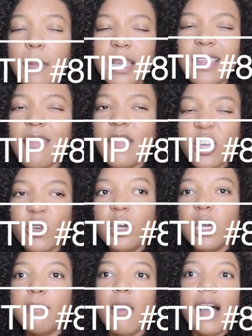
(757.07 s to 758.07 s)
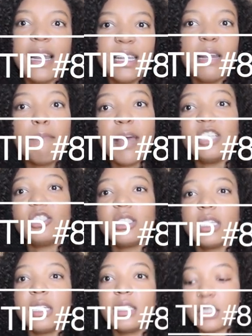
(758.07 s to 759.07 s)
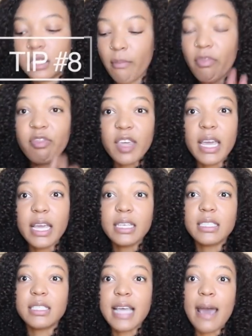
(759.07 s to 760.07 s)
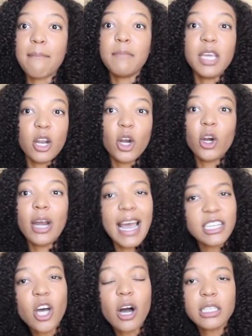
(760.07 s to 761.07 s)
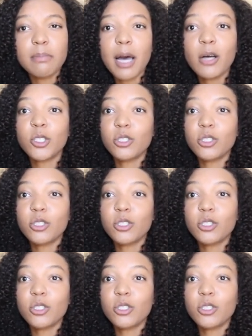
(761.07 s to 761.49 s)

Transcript: In that thank you email, I did mention some things that me and her had talked about.